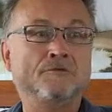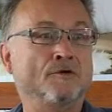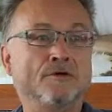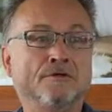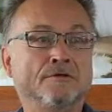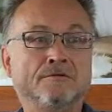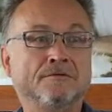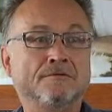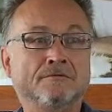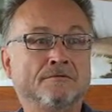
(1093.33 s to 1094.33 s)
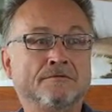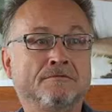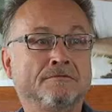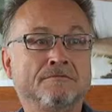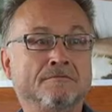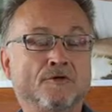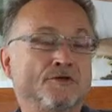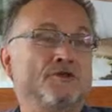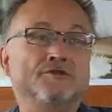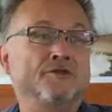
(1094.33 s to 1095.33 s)
no. Well,
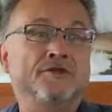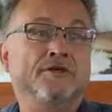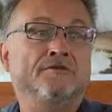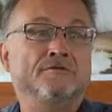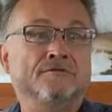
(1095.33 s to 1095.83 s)
just in case,